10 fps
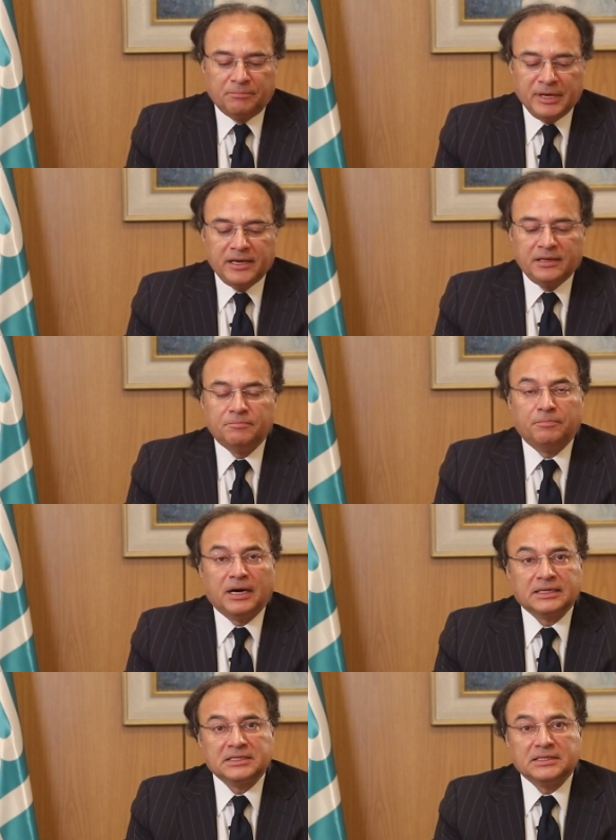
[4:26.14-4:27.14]
May
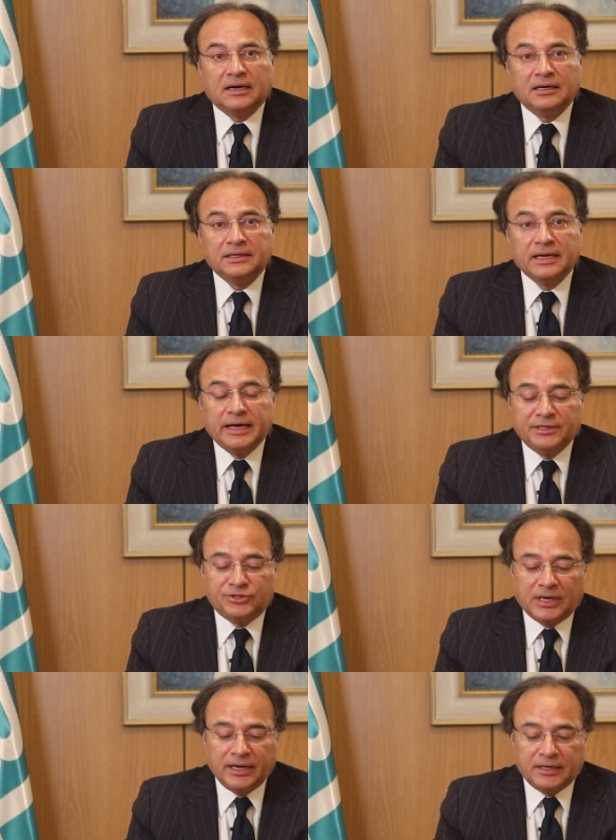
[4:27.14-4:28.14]
Pakistan
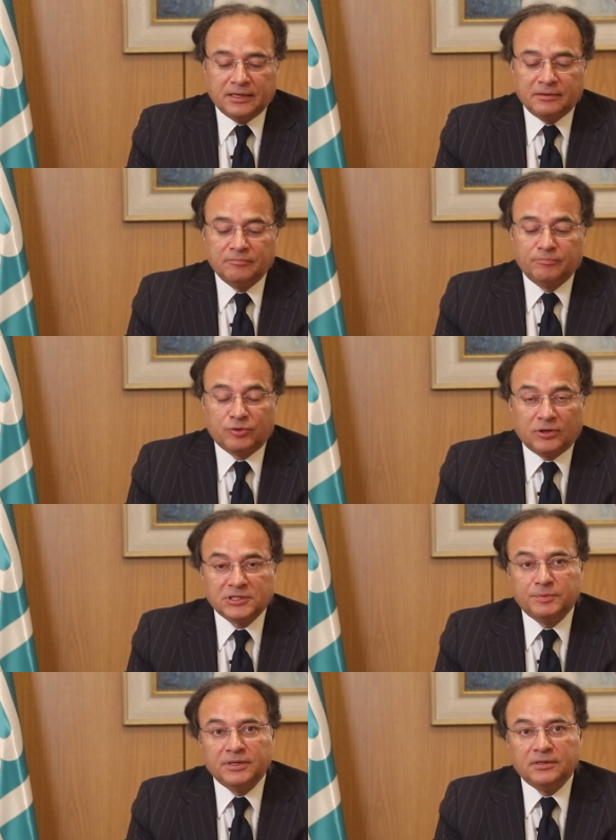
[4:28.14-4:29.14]
and China
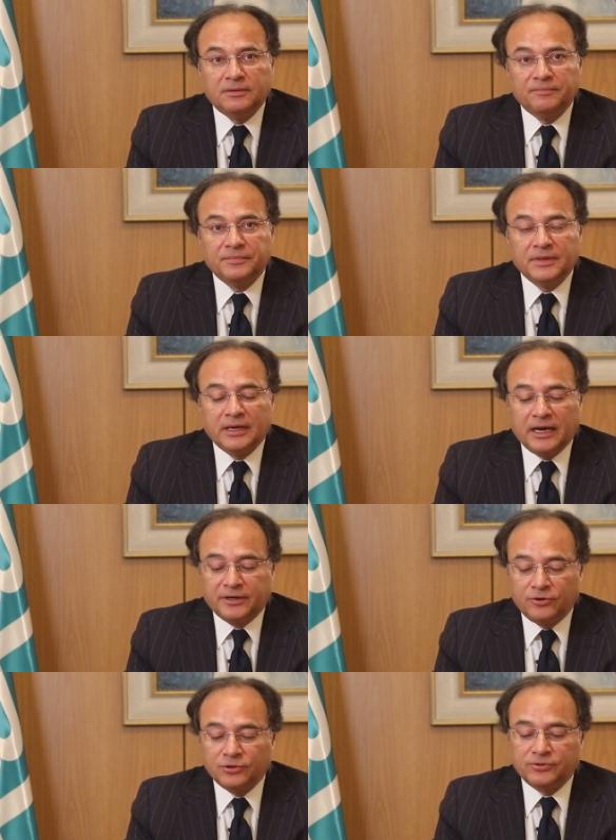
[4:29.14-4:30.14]
prosper
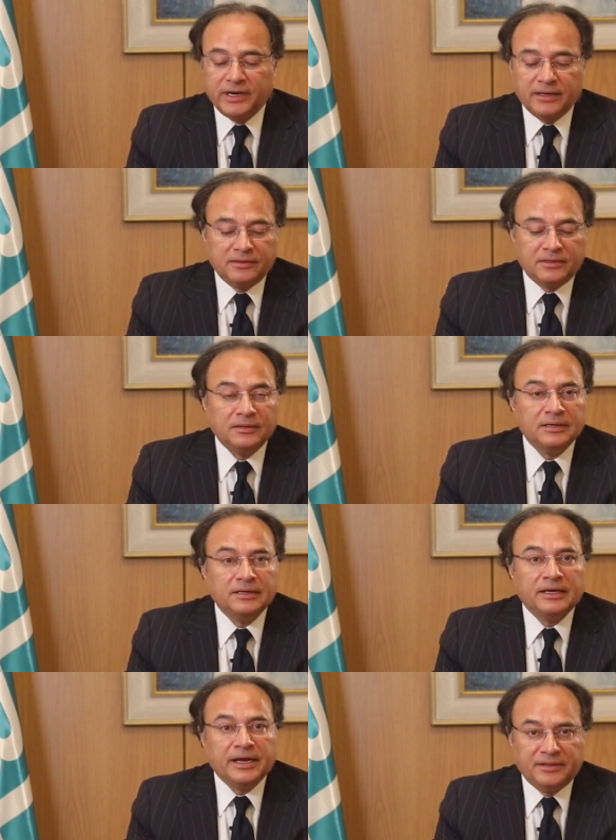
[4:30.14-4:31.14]
and grow together
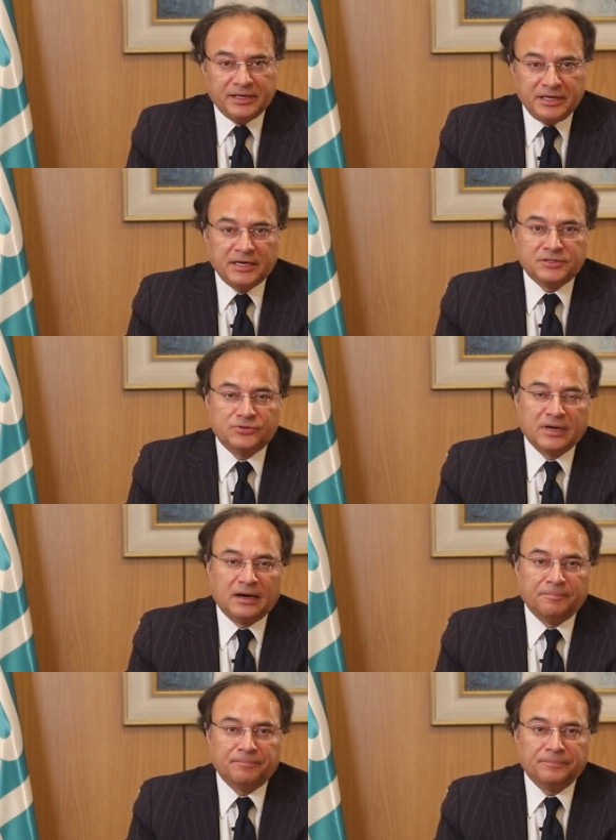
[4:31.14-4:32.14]
in the years to
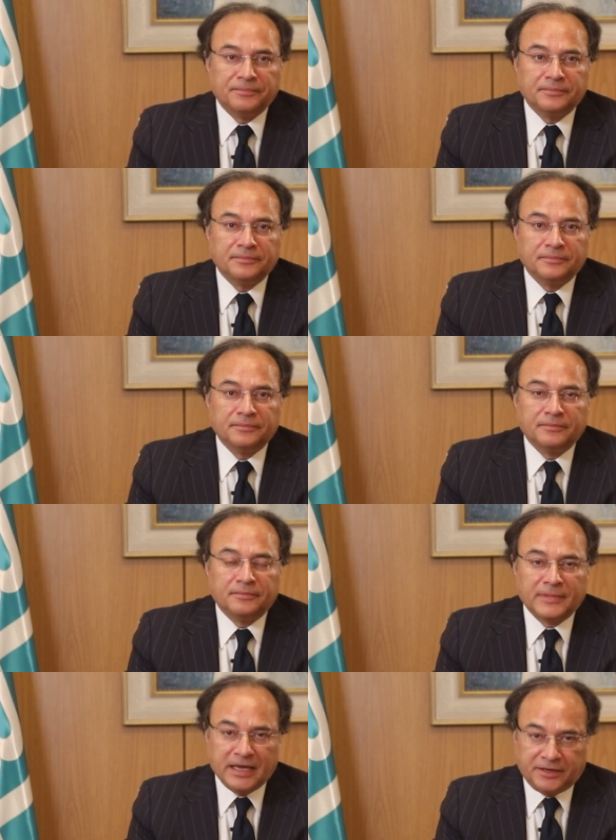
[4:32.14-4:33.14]
come.
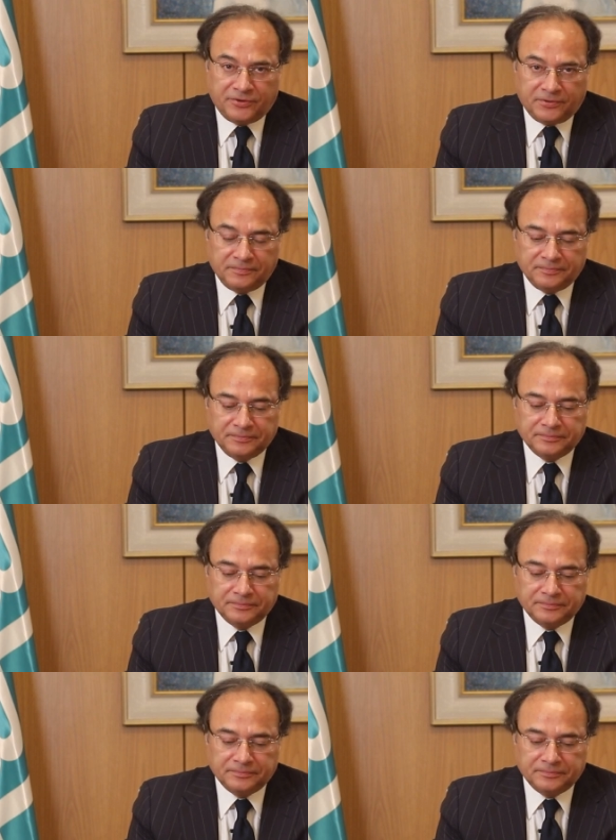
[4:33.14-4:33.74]
Thank you.